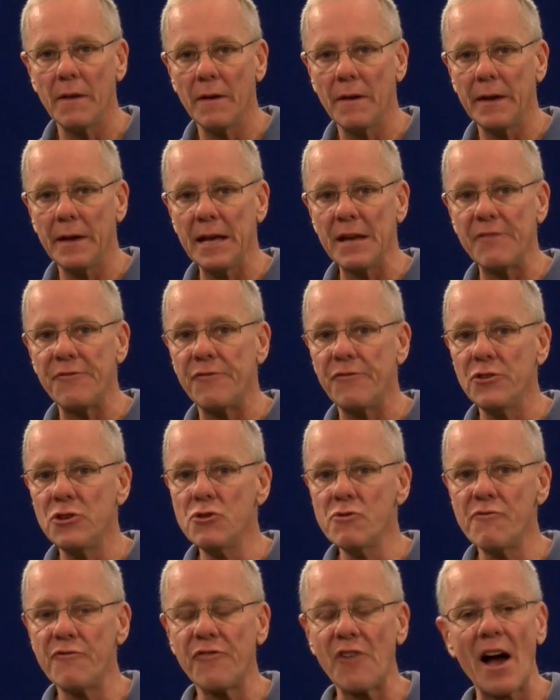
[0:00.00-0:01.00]
If you
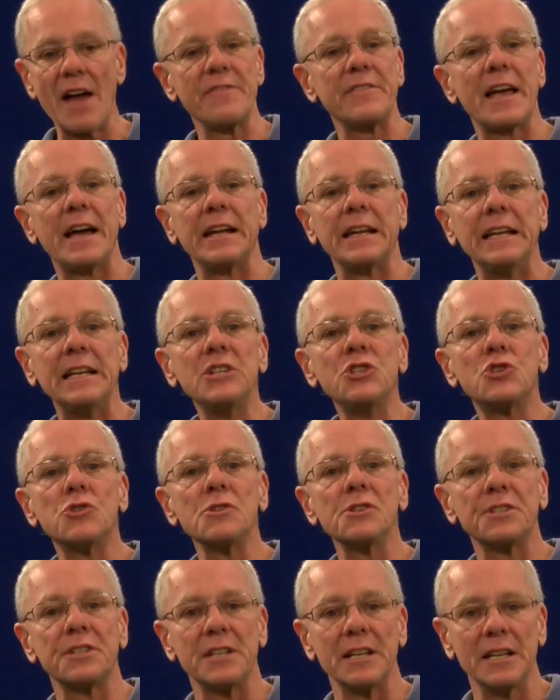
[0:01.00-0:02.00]
find that
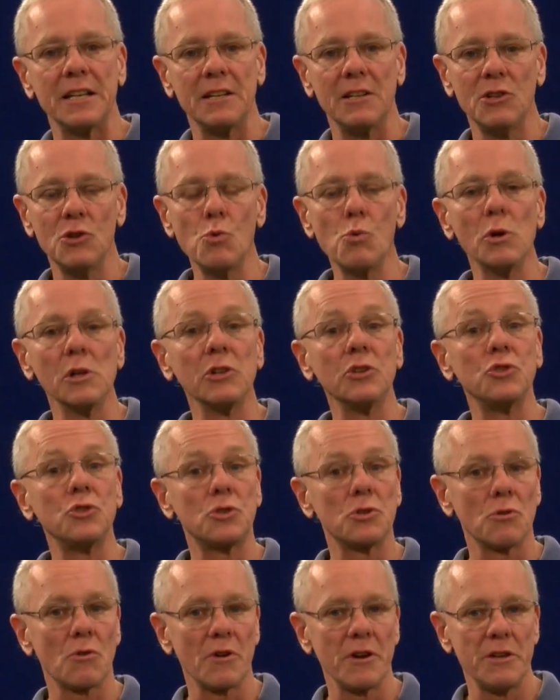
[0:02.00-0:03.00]
interesting, you will
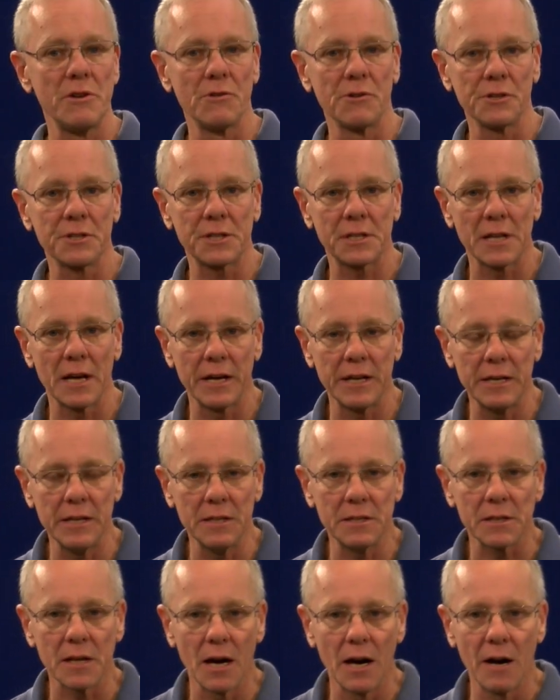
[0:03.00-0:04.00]
enjoy your studies
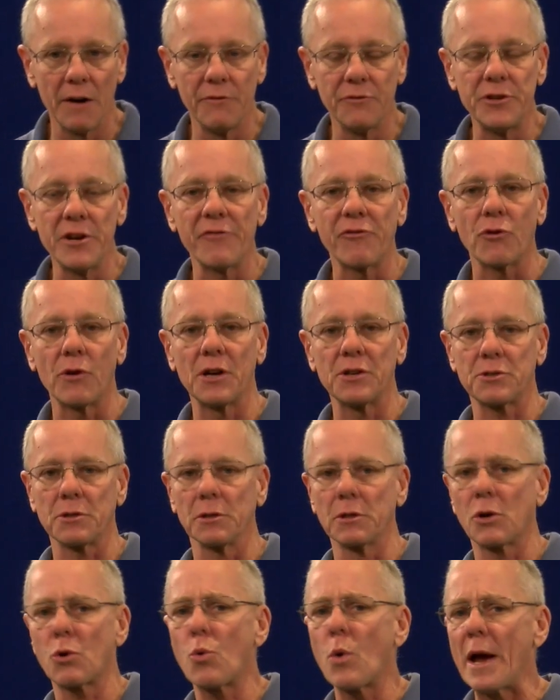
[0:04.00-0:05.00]
of differential
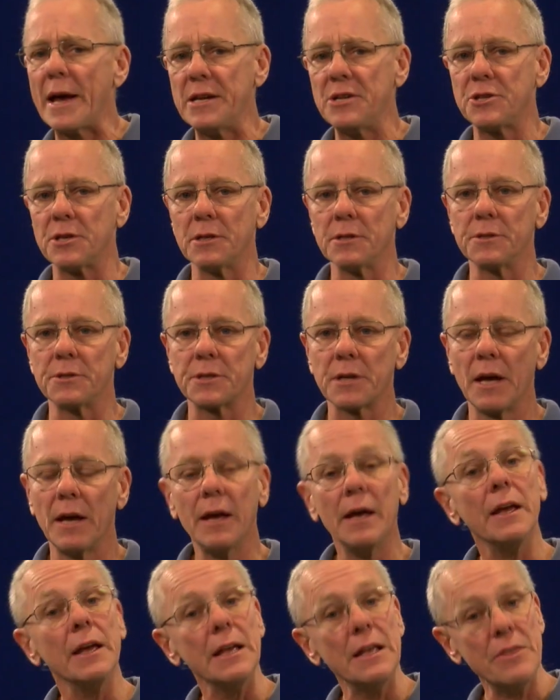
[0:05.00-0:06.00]
equations
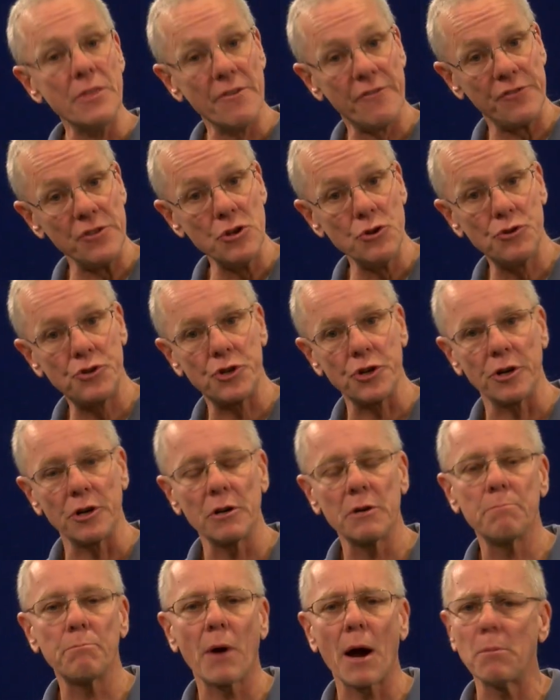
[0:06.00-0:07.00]
in the future,
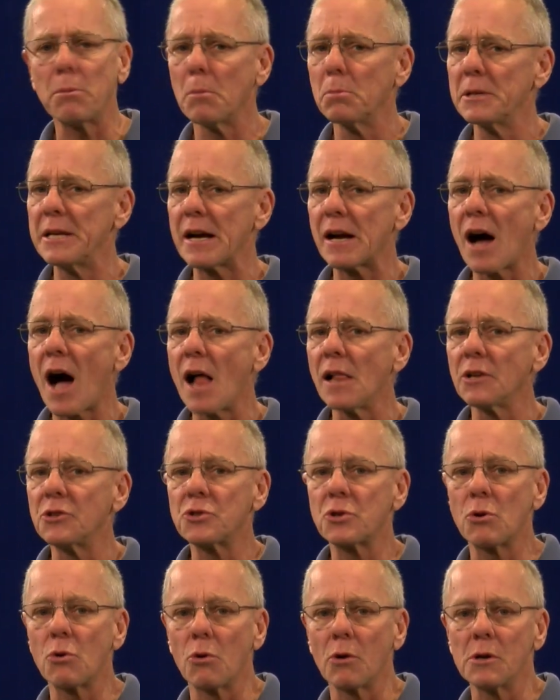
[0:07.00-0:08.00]
probably a college
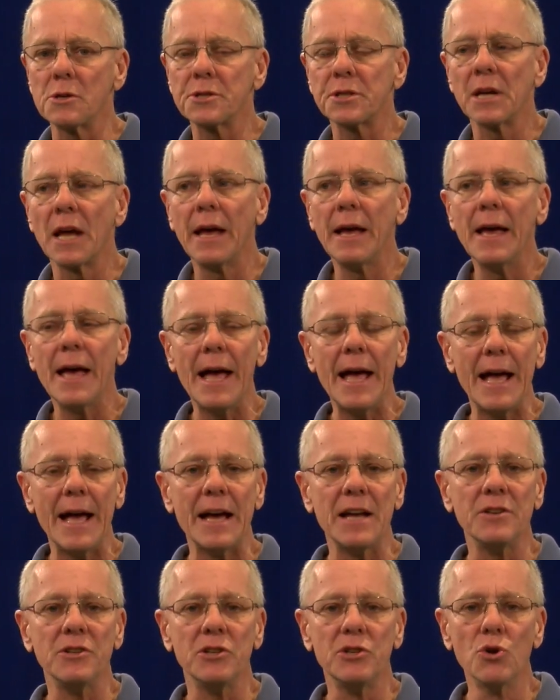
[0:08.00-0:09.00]
course,
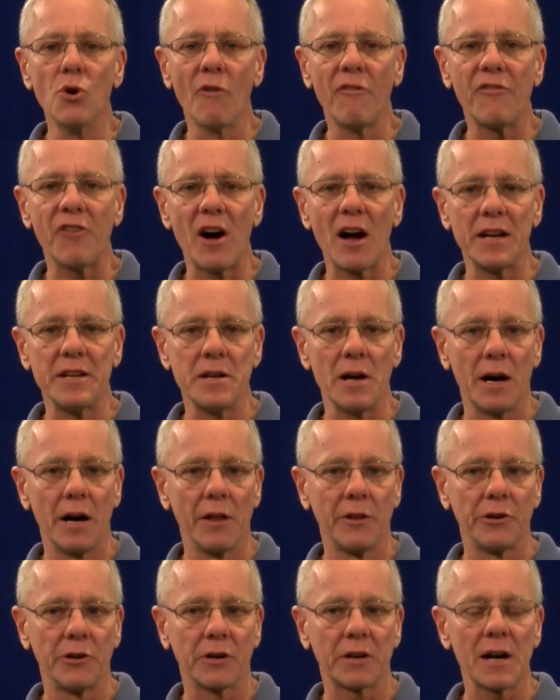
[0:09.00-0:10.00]
and you'll find
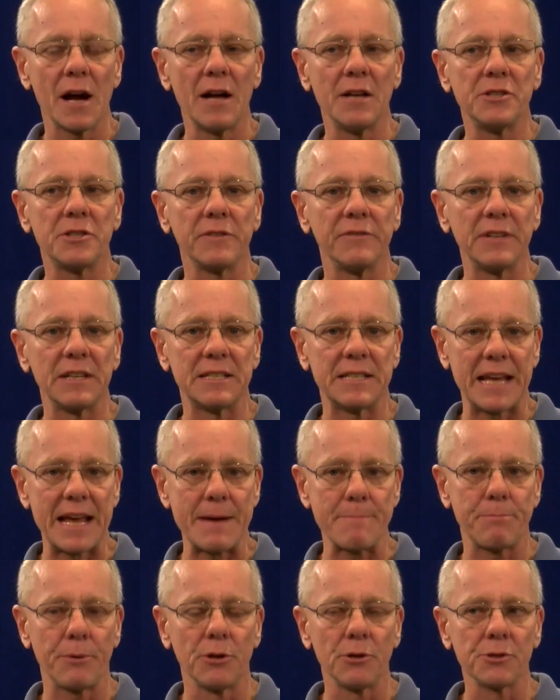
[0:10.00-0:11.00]
other kinds of
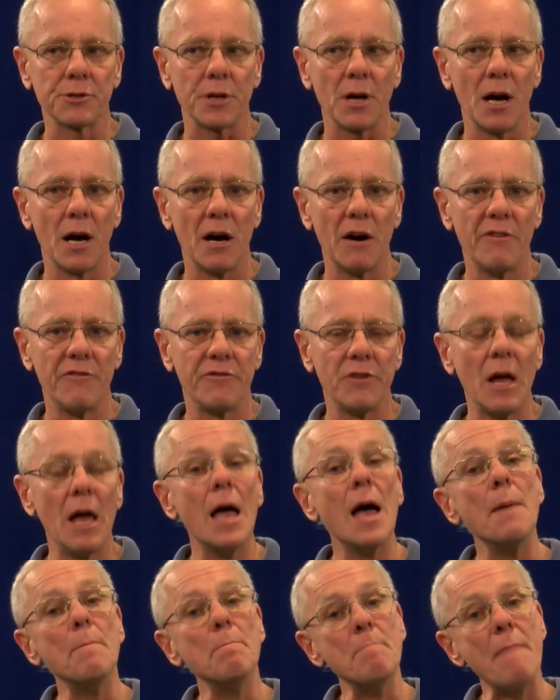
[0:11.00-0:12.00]
examples of
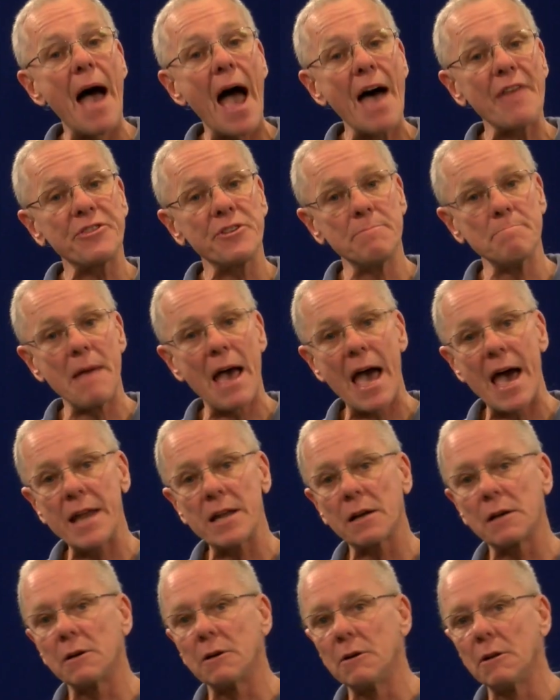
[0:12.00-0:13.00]

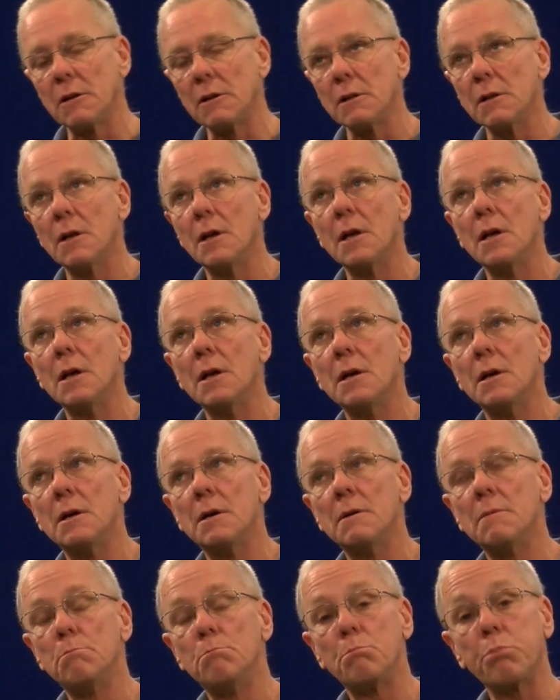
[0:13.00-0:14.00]
mathematical
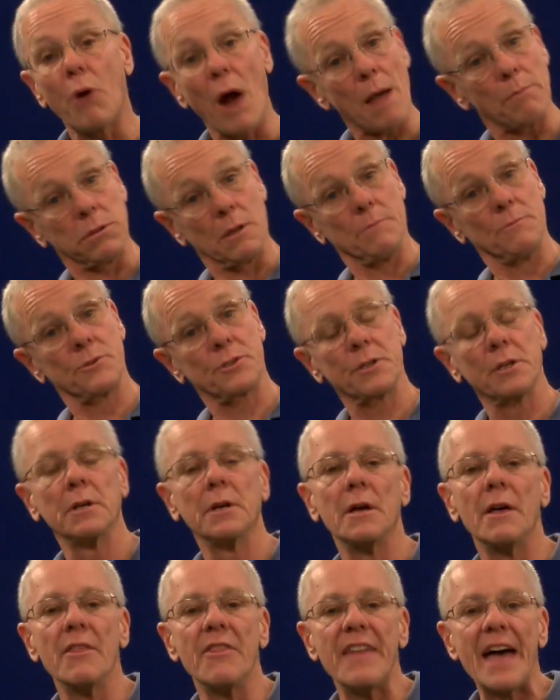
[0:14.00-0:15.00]
problems
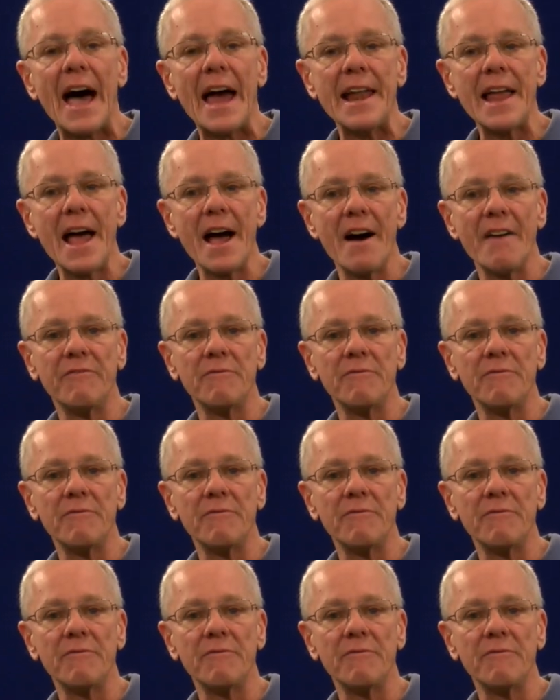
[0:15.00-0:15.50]
that have